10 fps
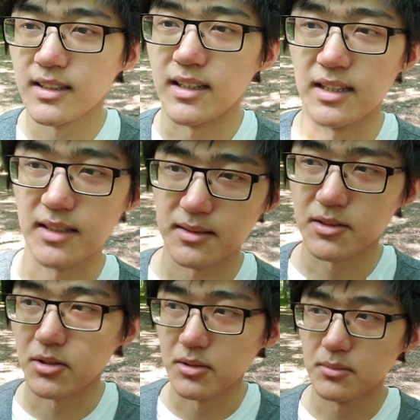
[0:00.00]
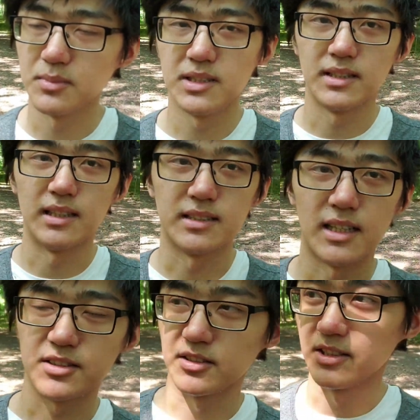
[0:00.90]
and Chrome is
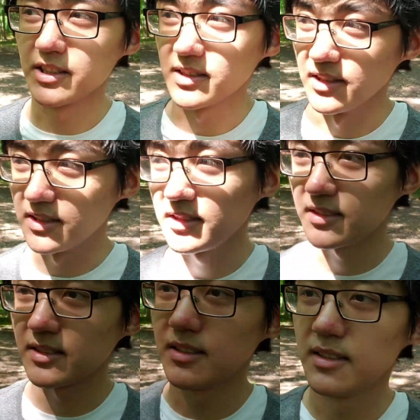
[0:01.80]
actually just Linux.